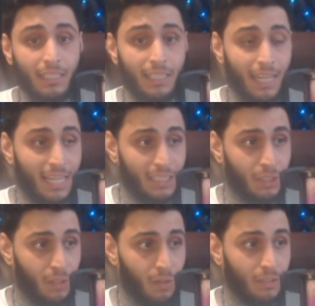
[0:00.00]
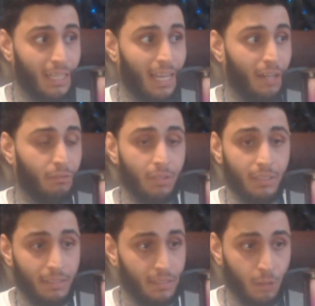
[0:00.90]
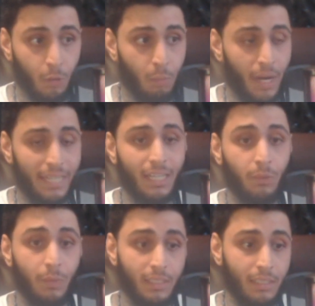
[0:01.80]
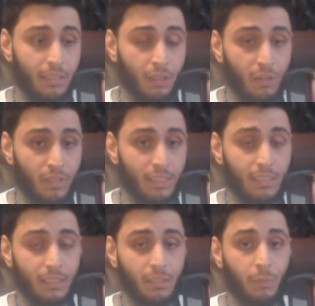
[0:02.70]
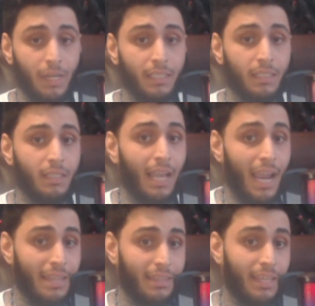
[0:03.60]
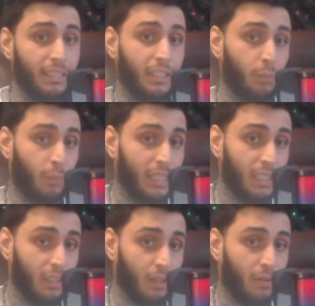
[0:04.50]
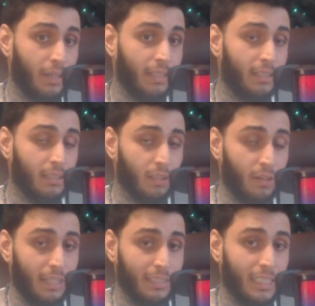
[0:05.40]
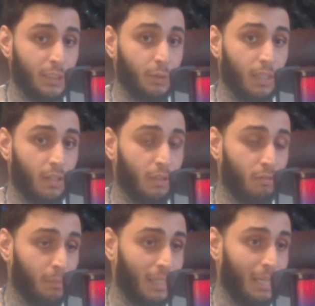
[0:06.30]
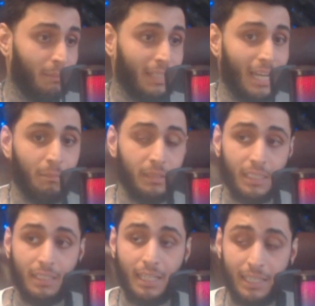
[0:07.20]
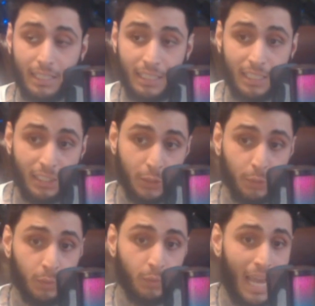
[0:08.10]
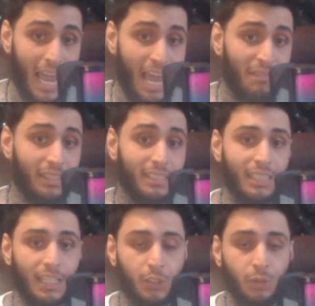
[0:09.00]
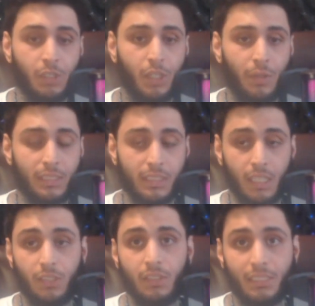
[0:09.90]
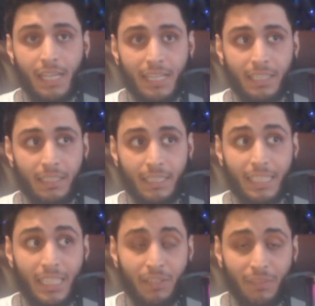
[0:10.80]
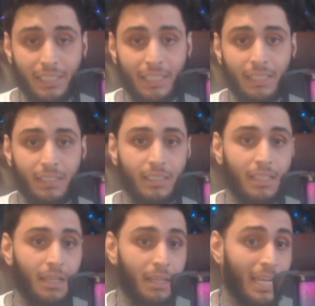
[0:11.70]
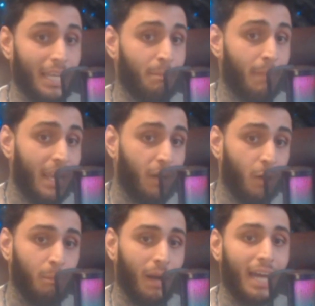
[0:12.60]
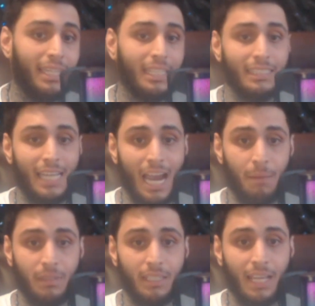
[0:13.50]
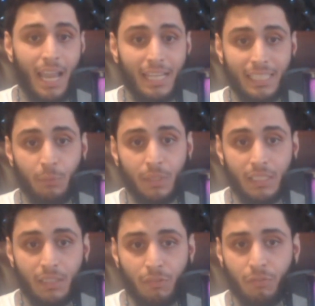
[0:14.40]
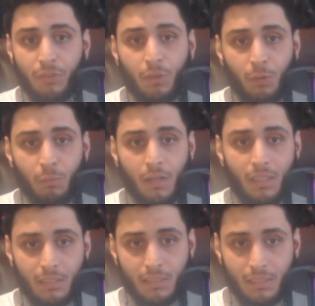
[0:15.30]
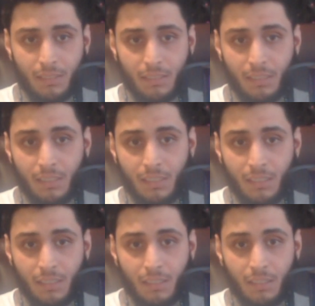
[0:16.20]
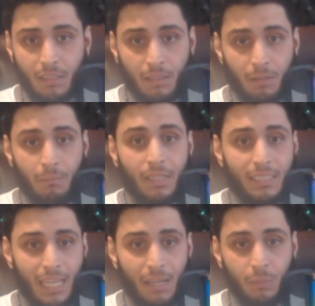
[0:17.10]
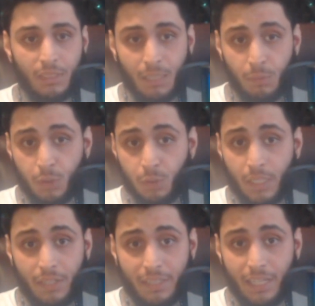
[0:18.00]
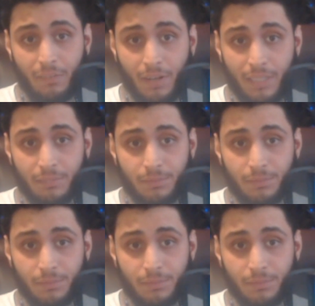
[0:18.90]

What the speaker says: The less salt allowed for no breakdown within the nervous system, right? And then the learning that you will learn from the hippocampus, and then you having these electrical currents to understand and hear it again, it made her body adapt. And then within a few months, Miss M was able to hear again, right?